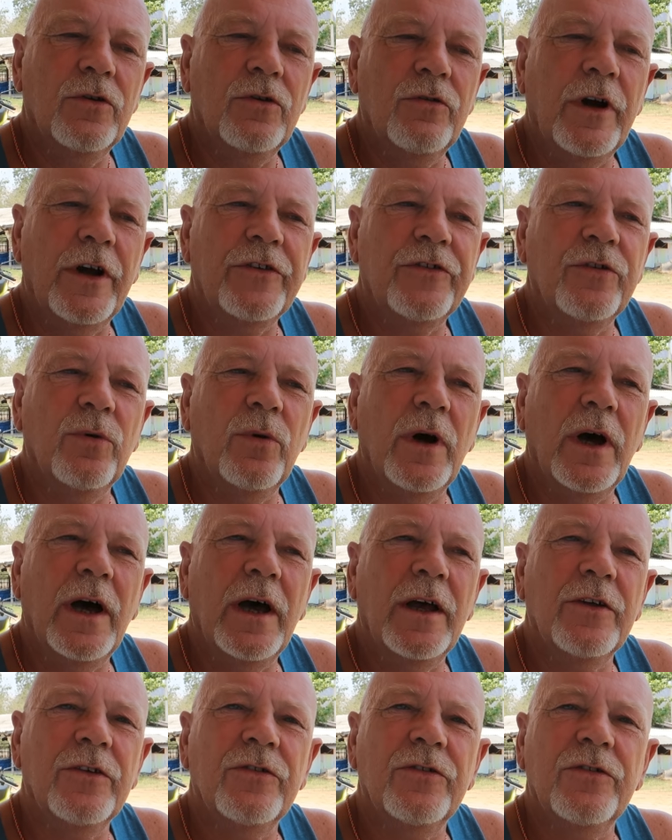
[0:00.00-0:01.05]
Gretel
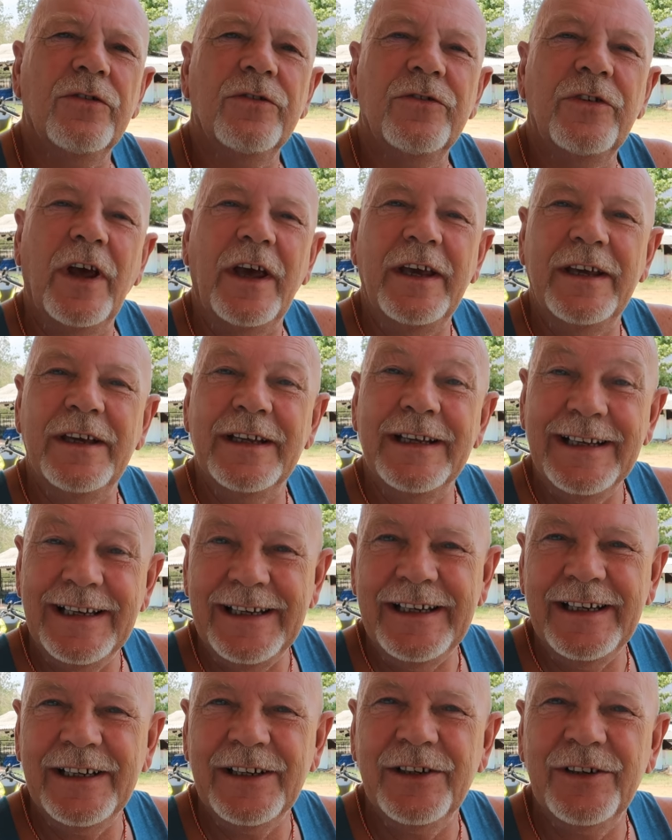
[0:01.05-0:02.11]
has taken
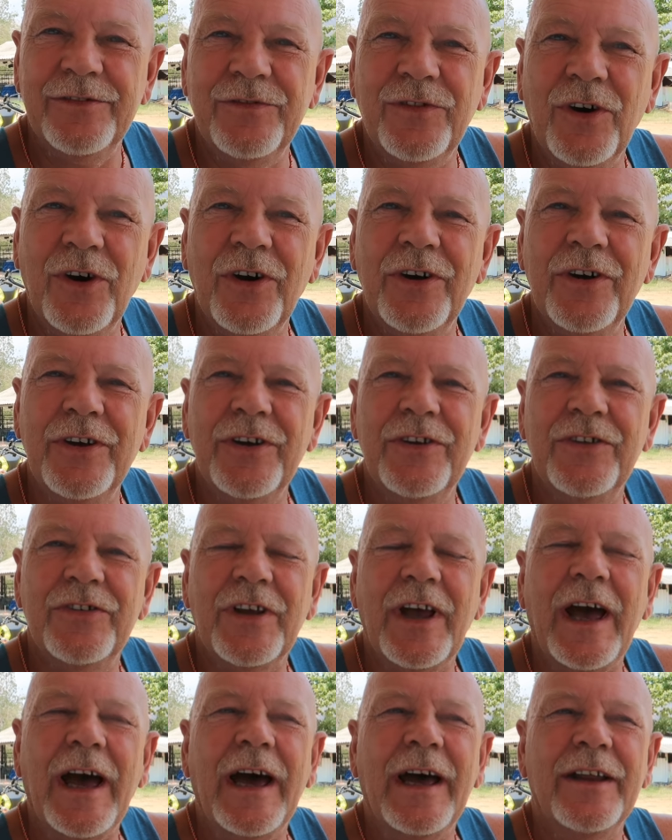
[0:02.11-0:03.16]
legal advice
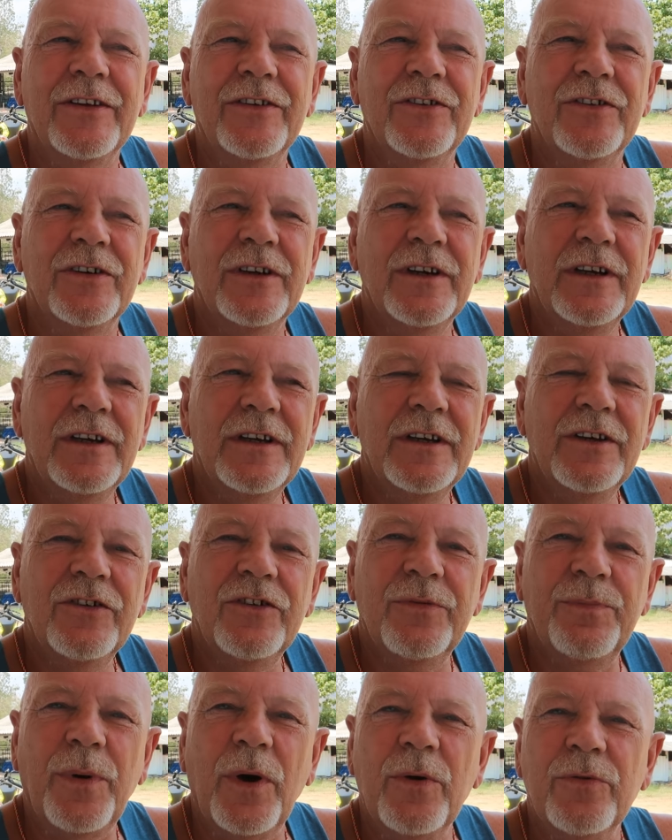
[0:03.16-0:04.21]
and
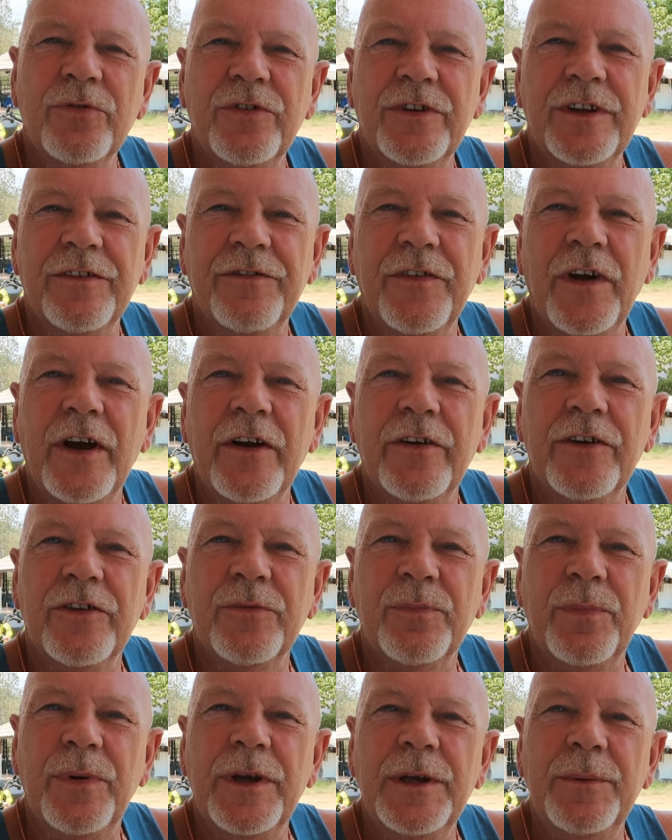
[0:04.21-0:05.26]
spoken to the
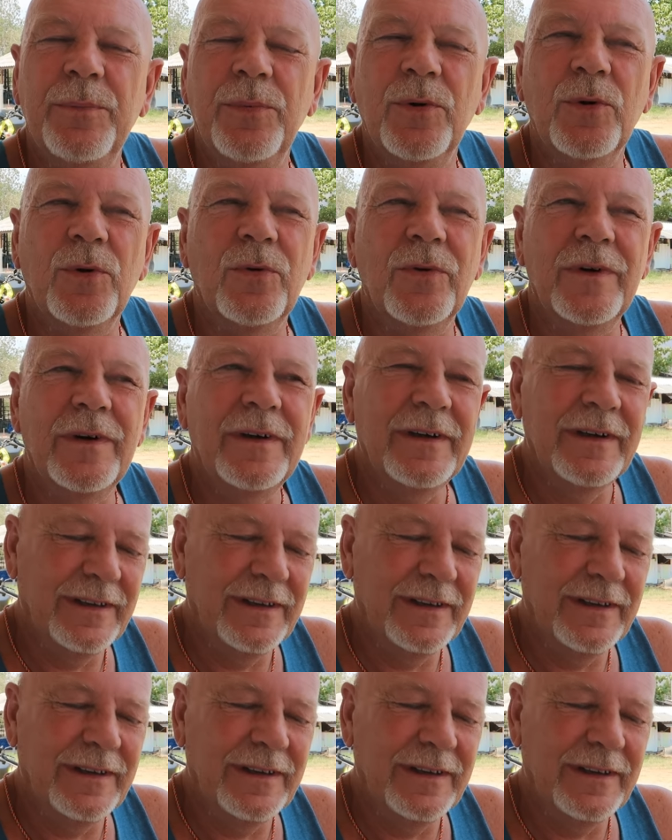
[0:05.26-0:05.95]
various people,